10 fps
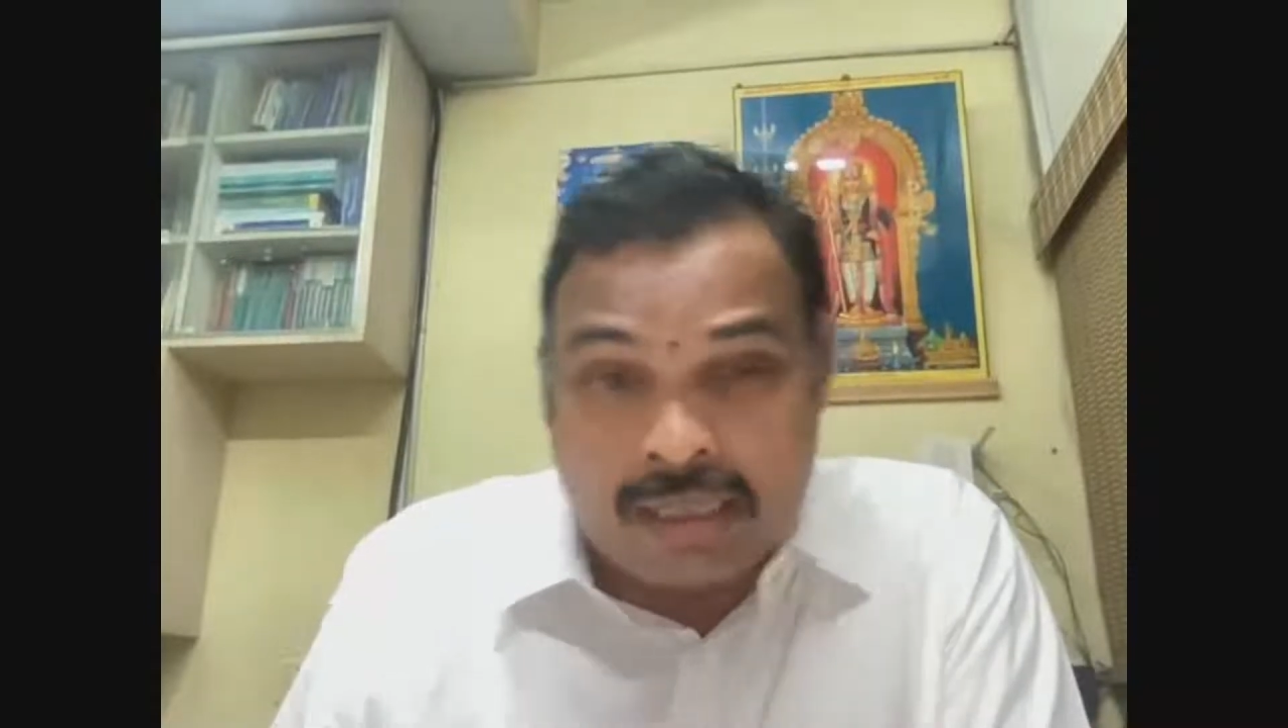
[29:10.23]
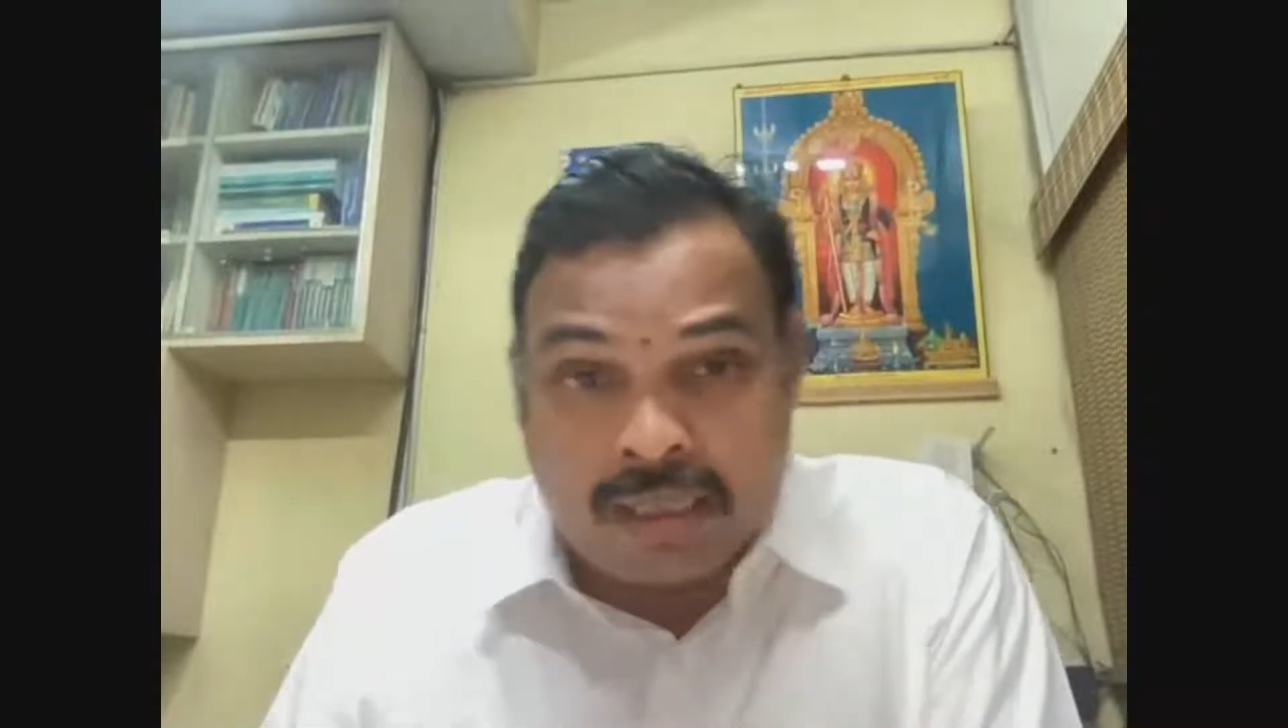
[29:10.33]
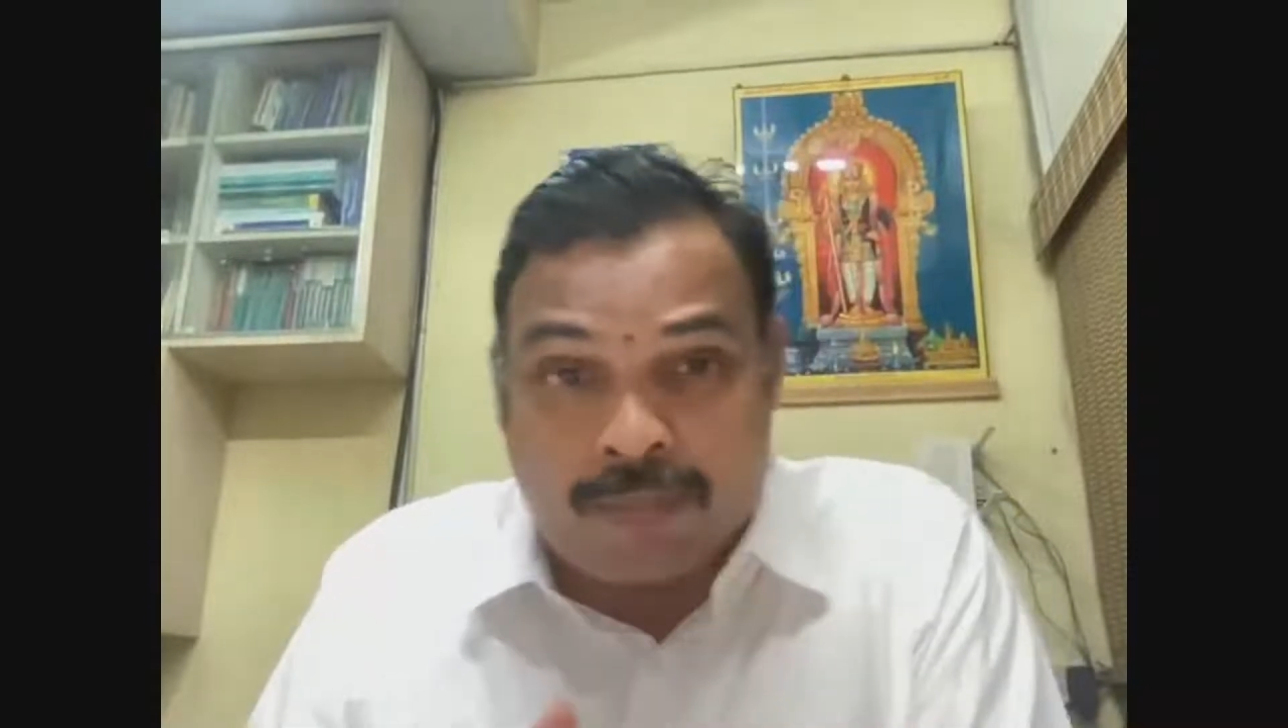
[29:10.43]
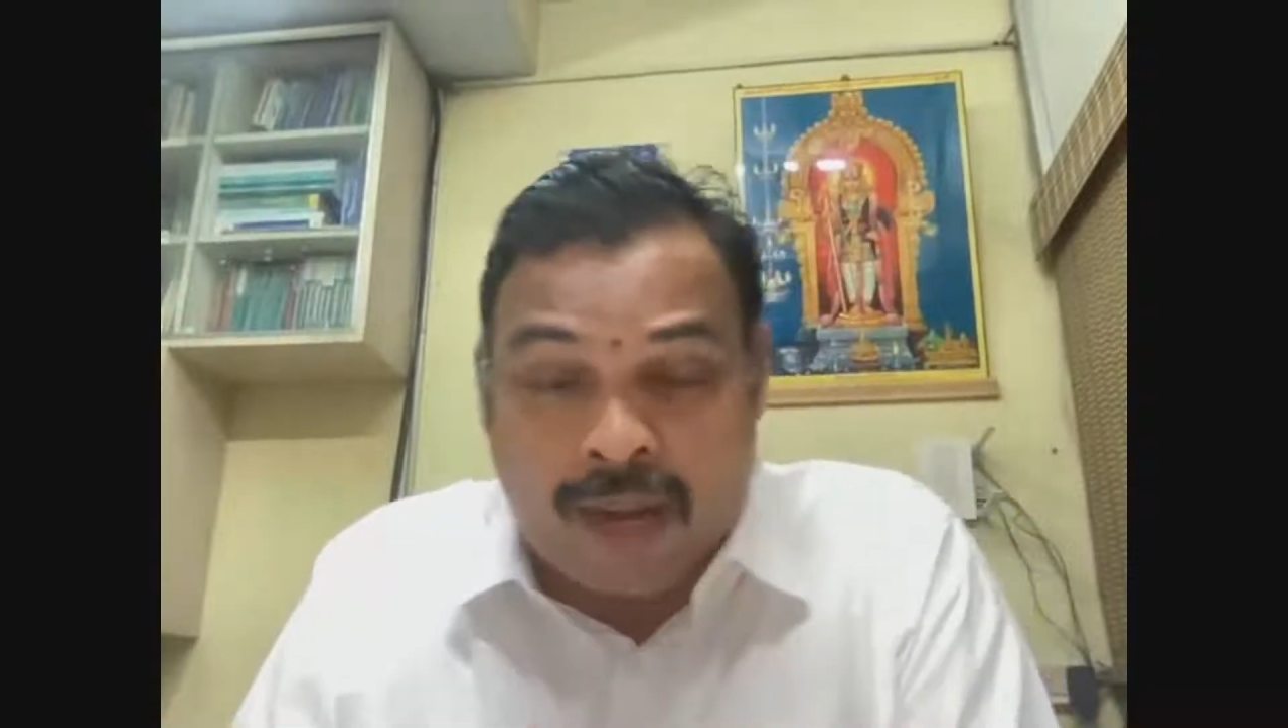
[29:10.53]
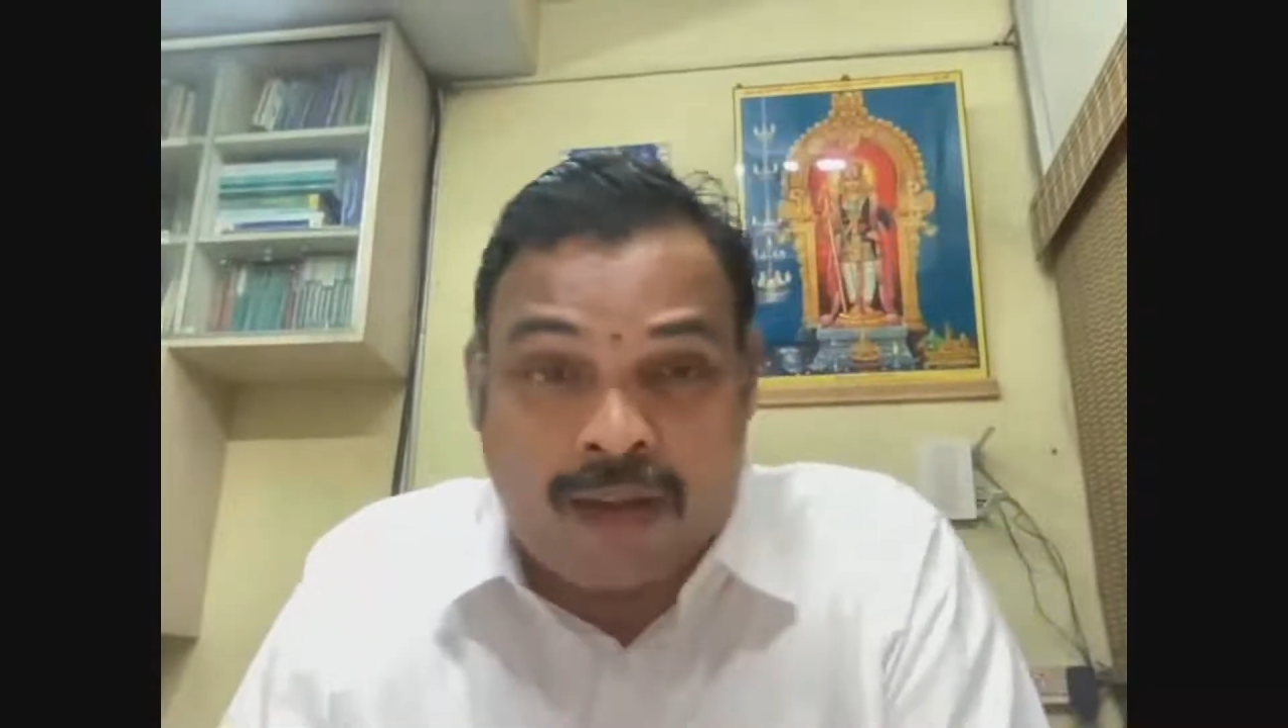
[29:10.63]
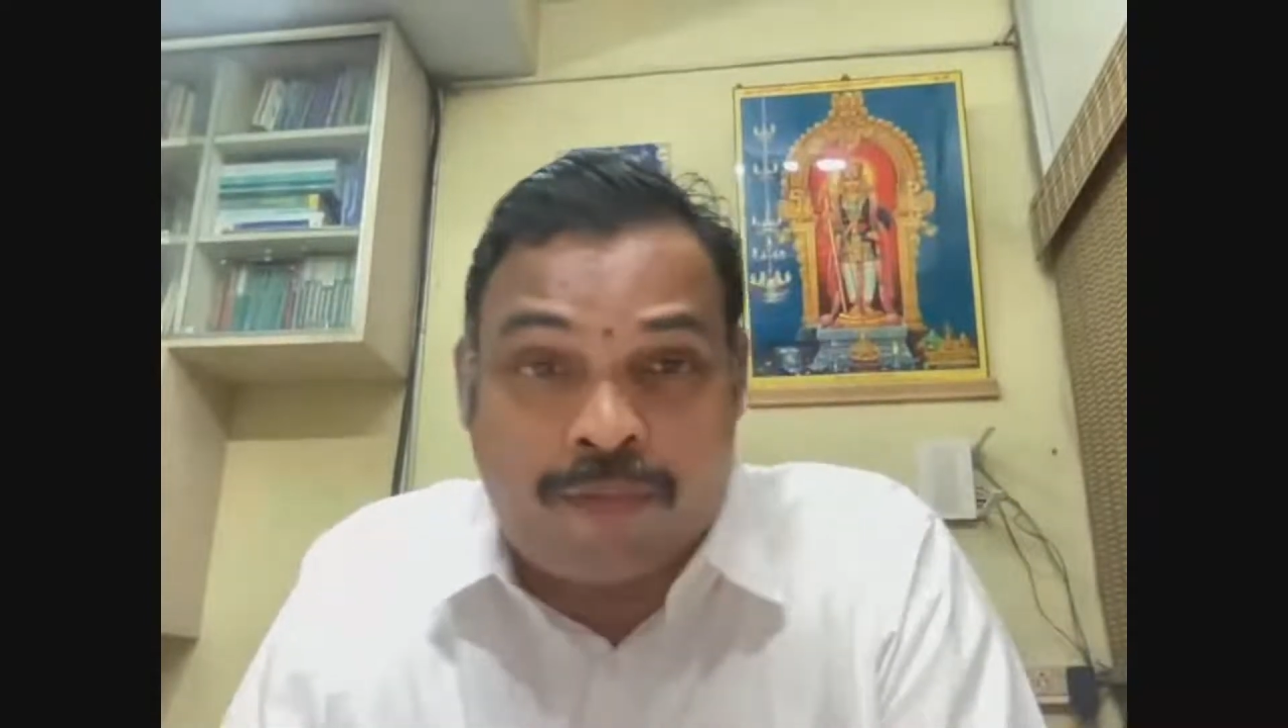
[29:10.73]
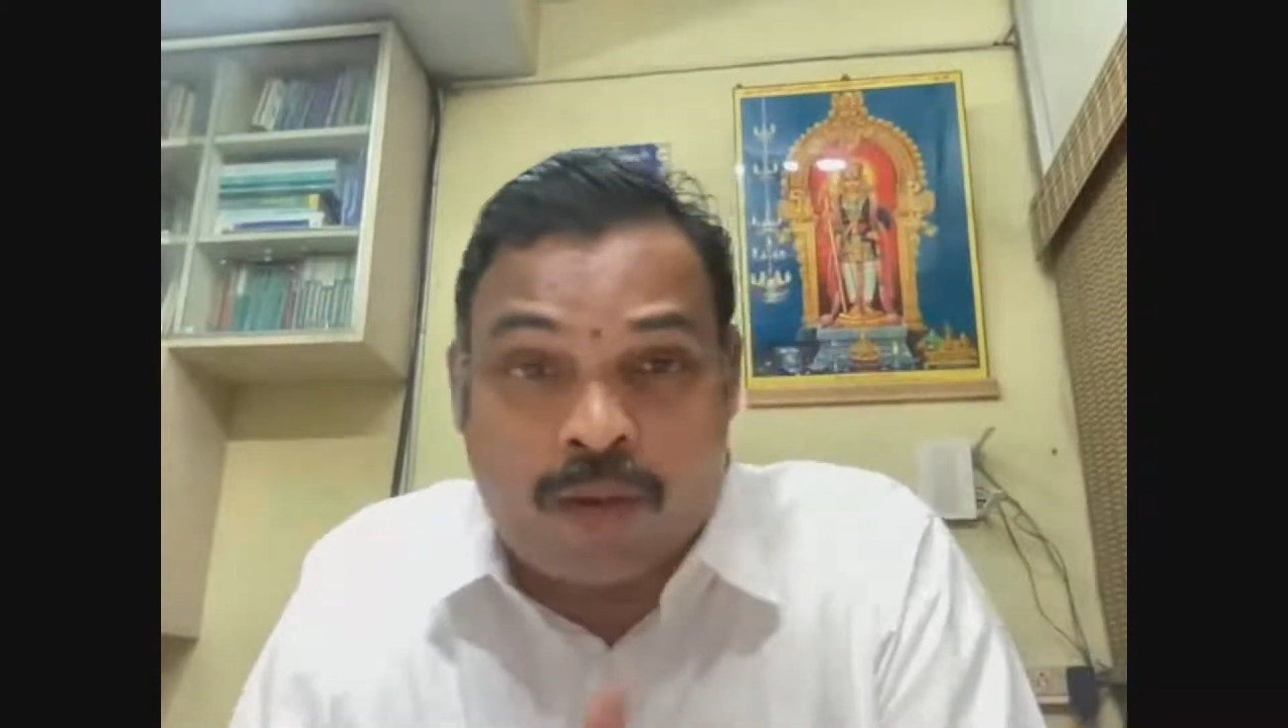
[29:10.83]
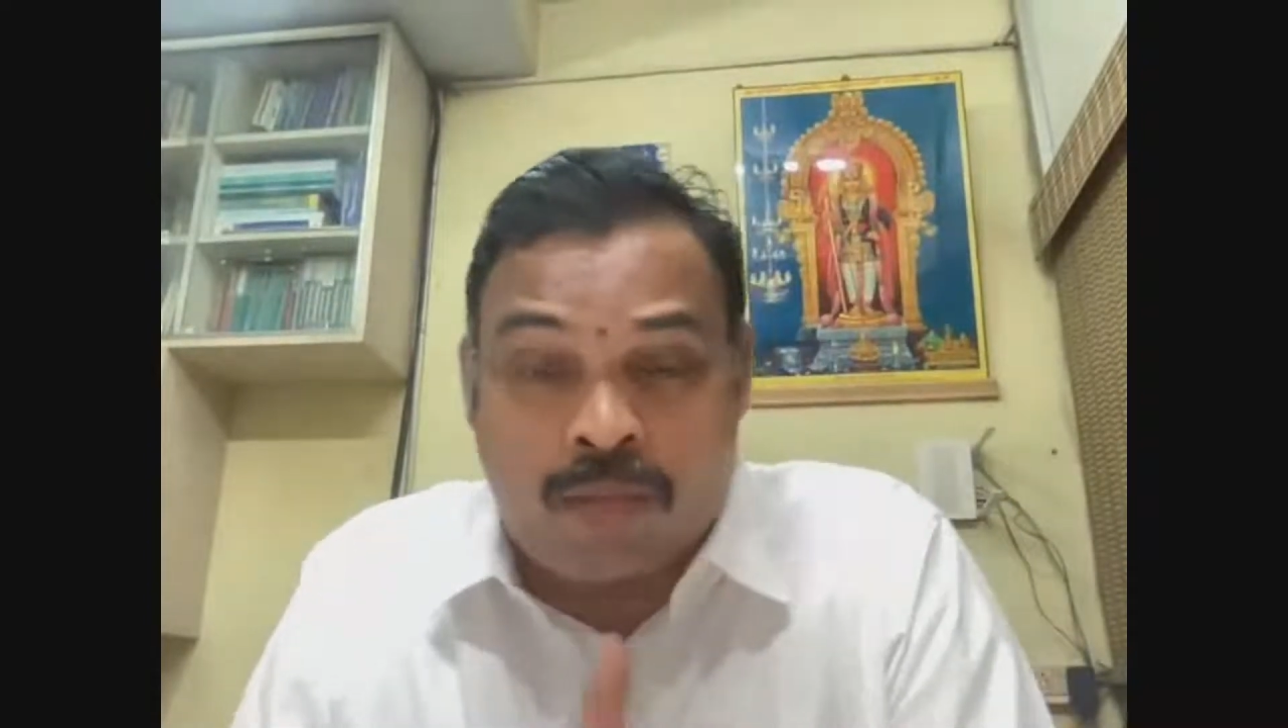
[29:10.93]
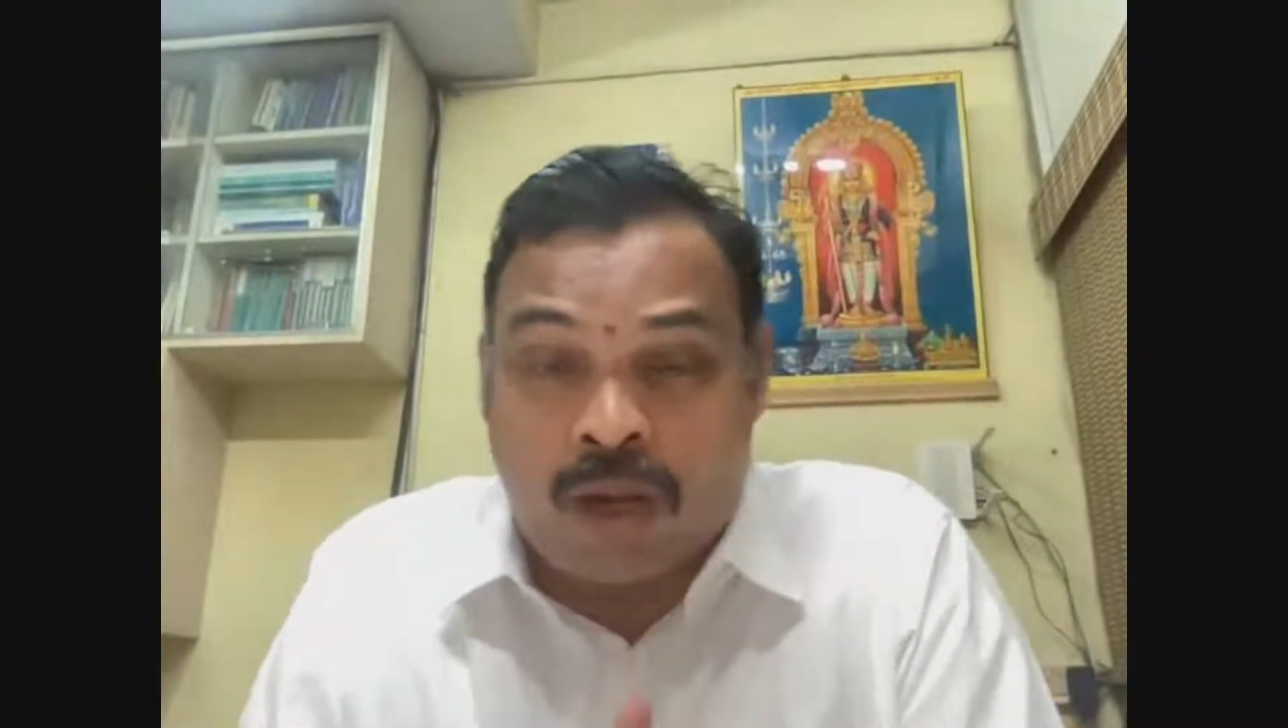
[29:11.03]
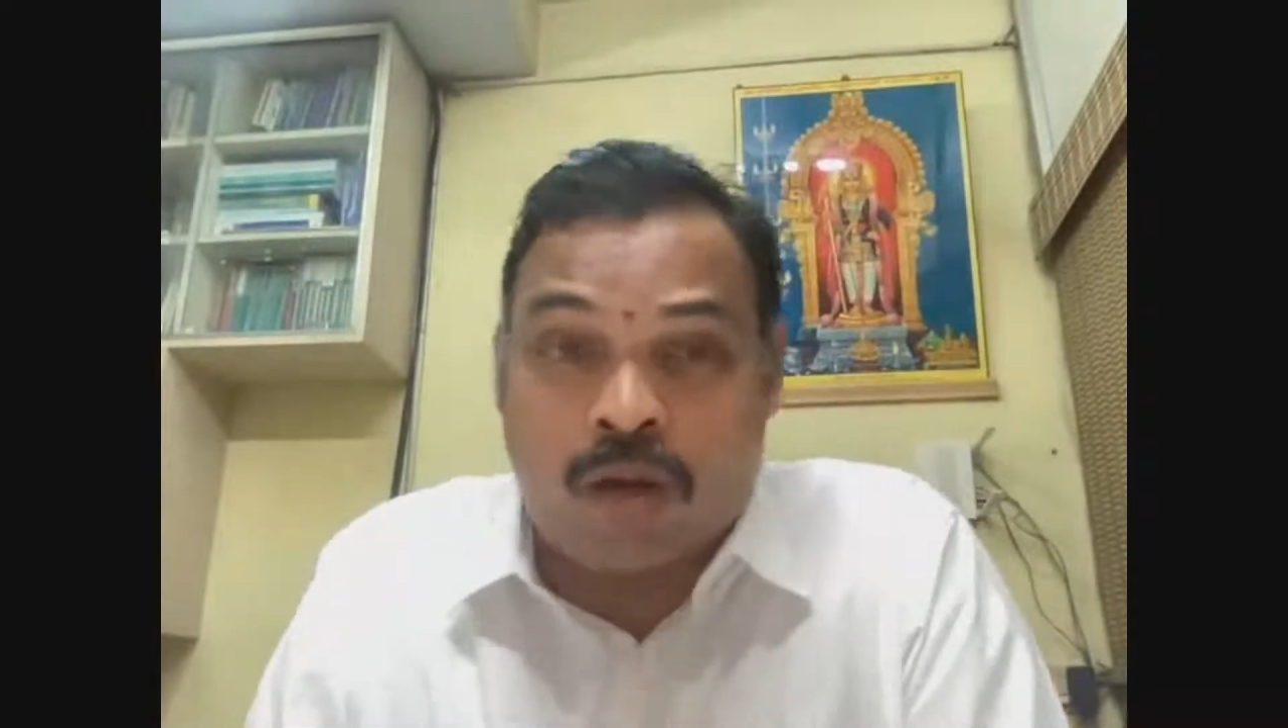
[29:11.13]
platform not